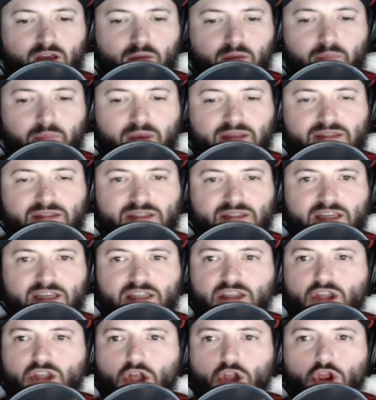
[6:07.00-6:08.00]
Basically,
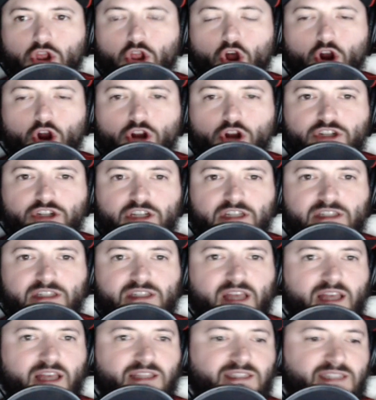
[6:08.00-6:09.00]
the
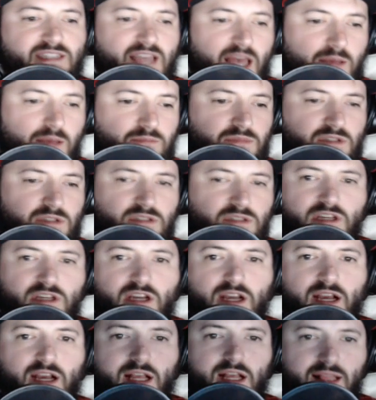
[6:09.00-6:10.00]
largest attempt to
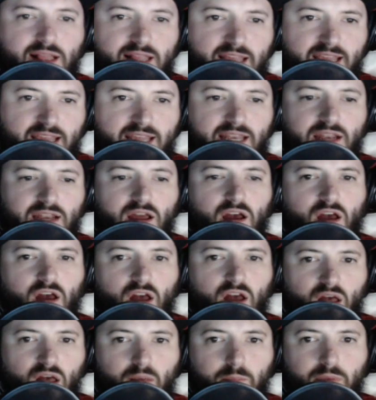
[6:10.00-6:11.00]
clean
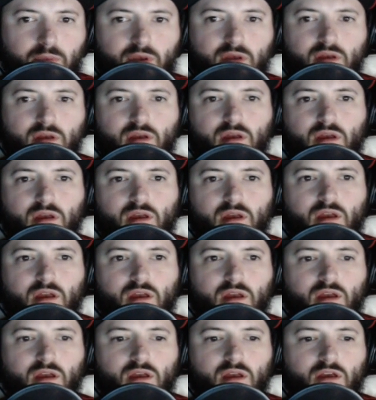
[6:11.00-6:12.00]
up
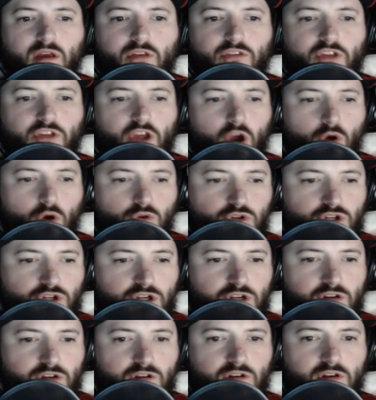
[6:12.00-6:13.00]
the
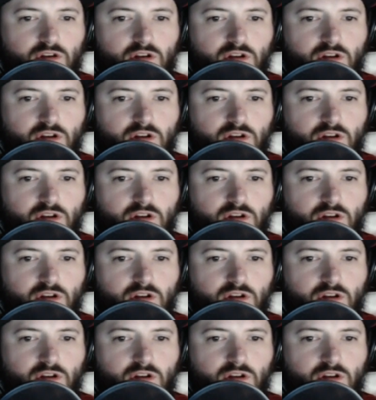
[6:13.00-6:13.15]
ocean